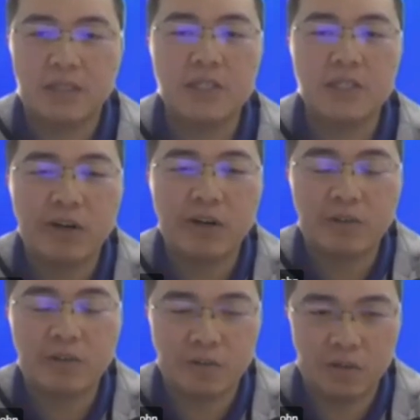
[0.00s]
This is
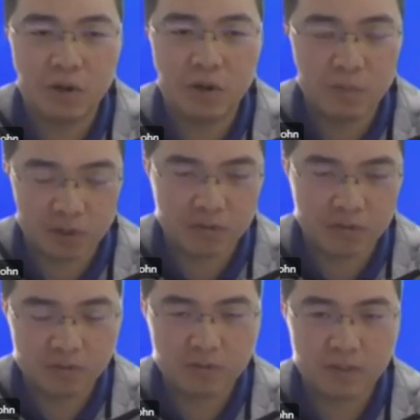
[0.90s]
very
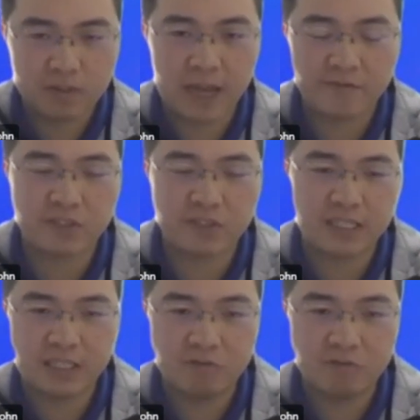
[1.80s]
normal. I have to say,